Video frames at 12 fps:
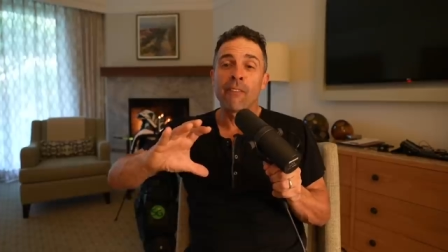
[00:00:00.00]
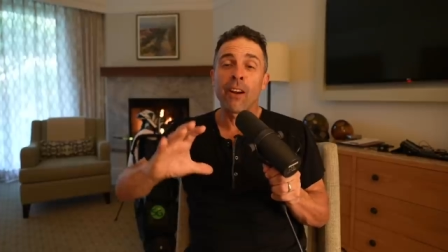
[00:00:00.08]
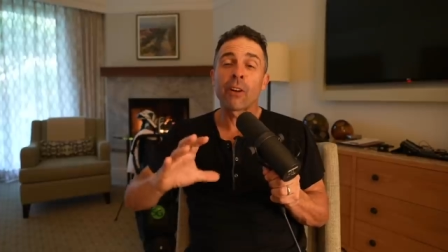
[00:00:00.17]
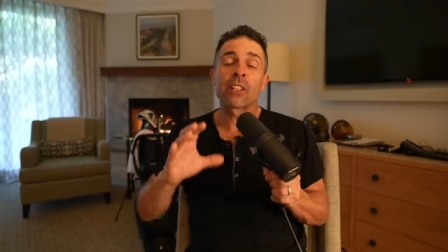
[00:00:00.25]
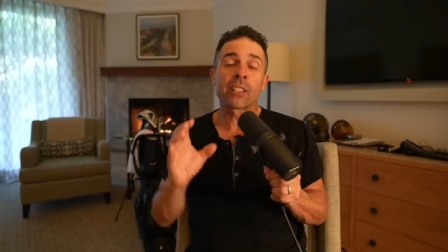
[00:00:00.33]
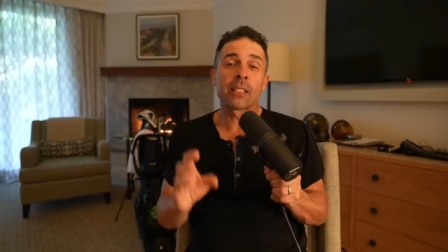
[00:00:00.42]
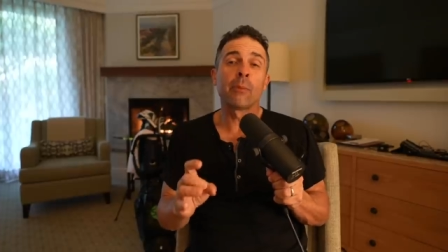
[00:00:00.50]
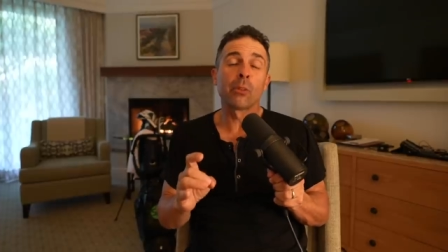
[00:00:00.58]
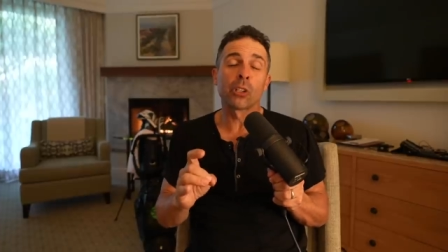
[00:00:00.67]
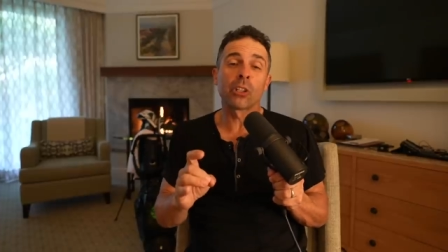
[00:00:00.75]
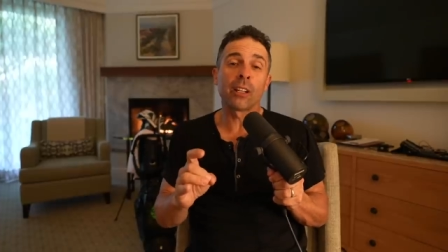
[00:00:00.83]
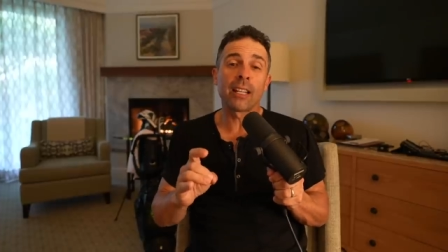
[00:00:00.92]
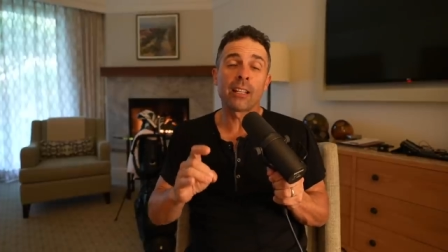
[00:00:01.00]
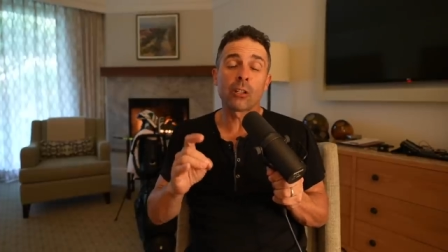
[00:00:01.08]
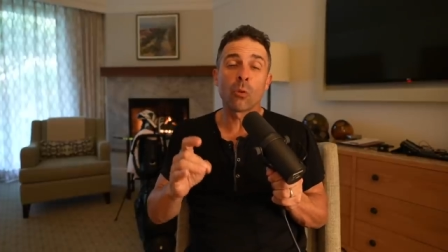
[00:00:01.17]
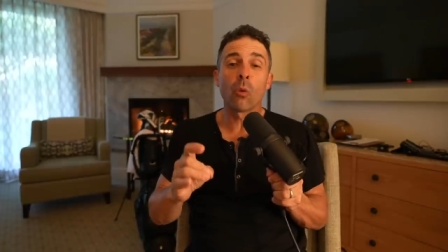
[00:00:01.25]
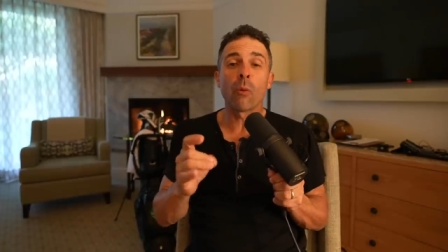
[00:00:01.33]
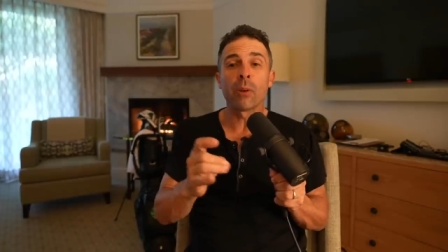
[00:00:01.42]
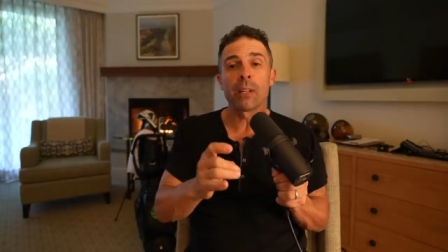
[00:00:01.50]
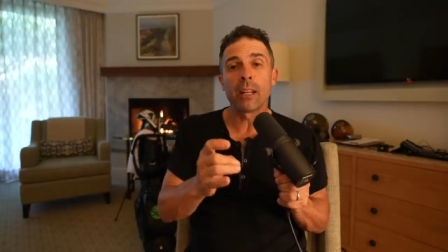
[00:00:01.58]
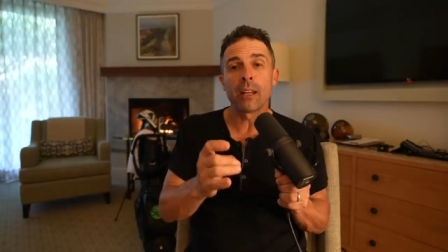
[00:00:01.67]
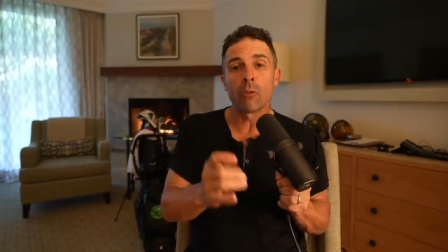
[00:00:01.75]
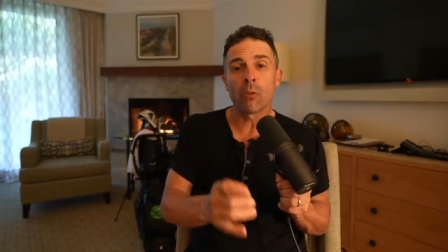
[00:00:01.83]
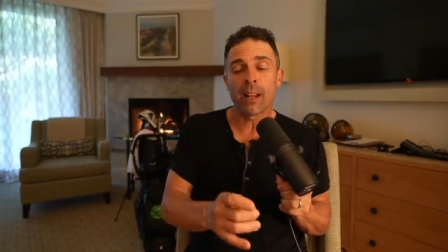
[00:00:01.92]
very similarly to what we
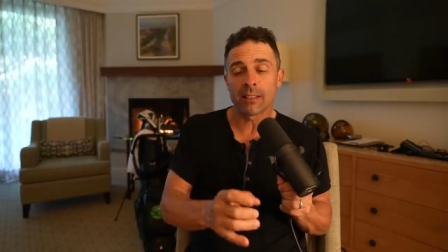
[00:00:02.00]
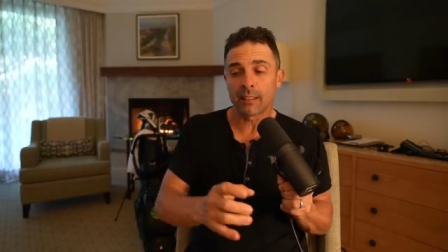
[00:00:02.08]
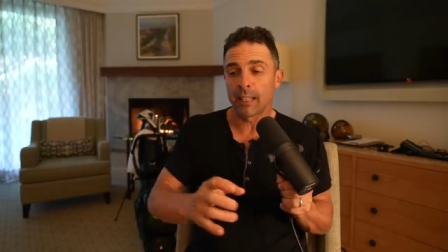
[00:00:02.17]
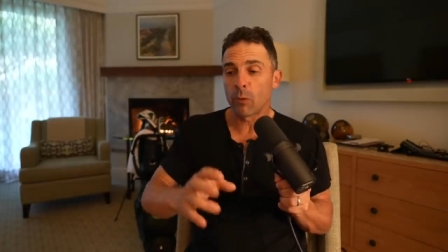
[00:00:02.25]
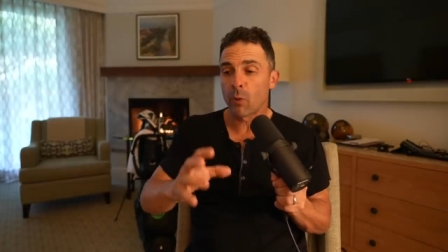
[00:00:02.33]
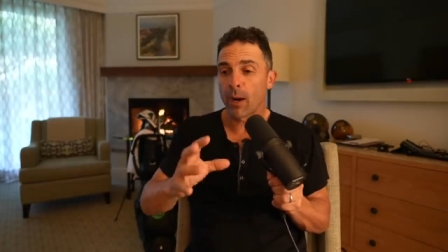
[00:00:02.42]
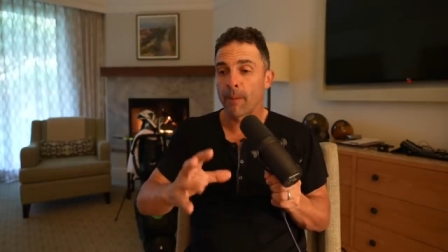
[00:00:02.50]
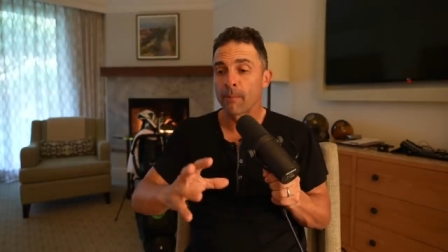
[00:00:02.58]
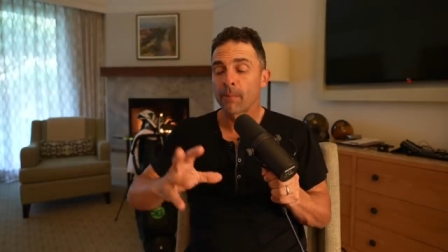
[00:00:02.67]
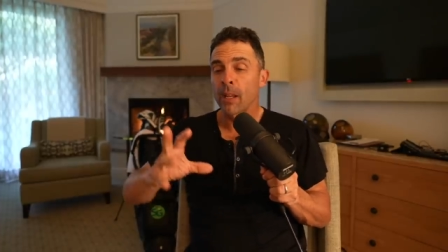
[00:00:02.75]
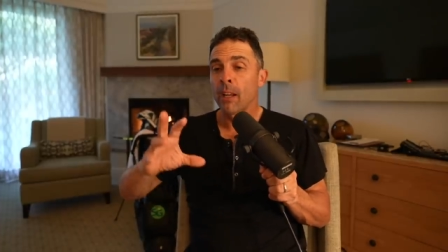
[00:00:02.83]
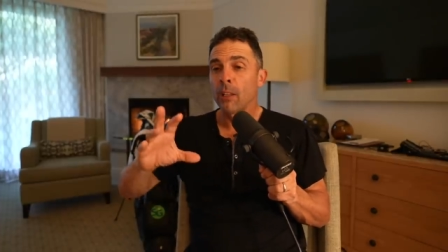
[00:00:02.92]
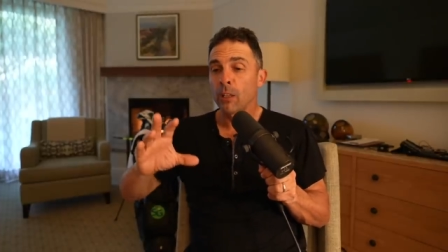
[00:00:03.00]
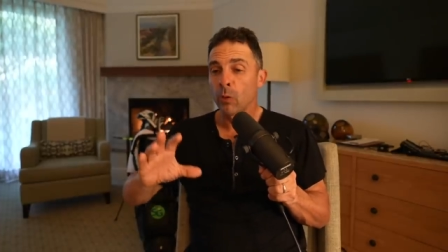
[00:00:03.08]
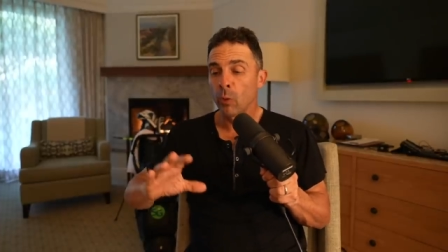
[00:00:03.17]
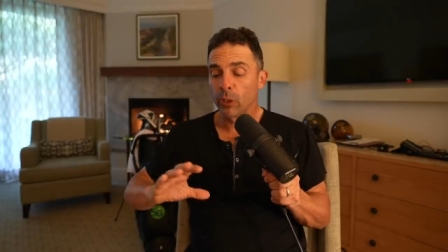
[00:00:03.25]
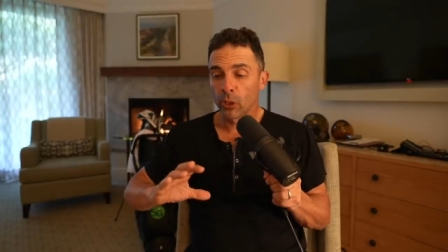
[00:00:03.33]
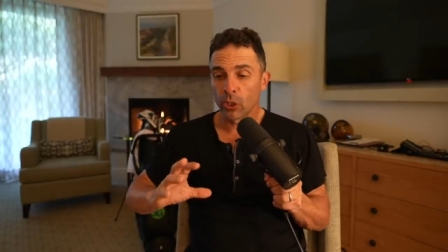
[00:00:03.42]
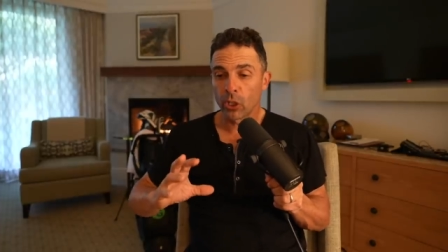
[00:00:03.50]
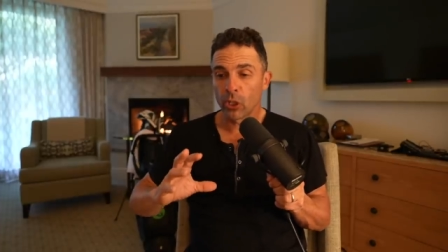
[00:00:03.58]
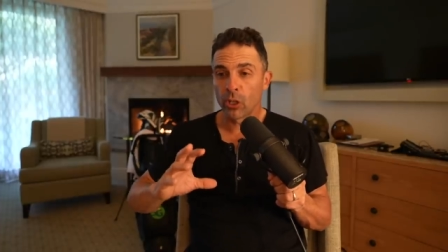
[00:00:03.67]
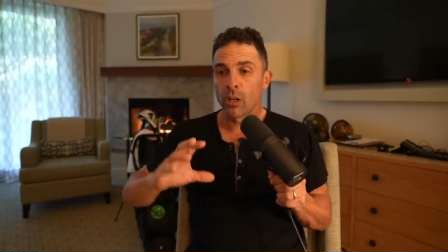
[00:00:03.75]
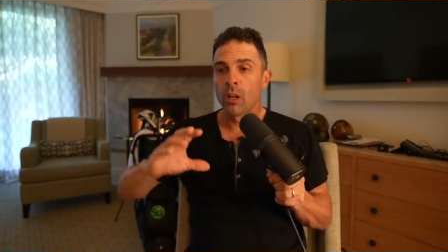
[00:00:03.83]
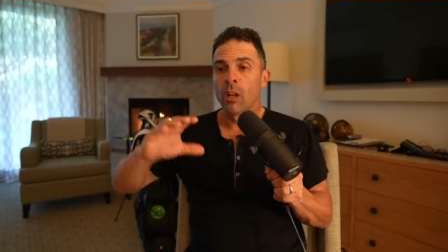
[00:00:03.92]
did in wrestling, where you would
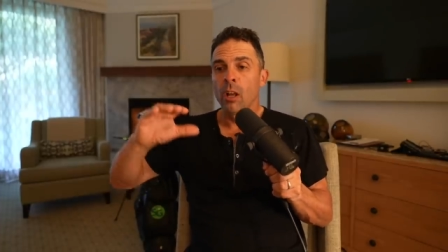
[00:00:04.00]
learn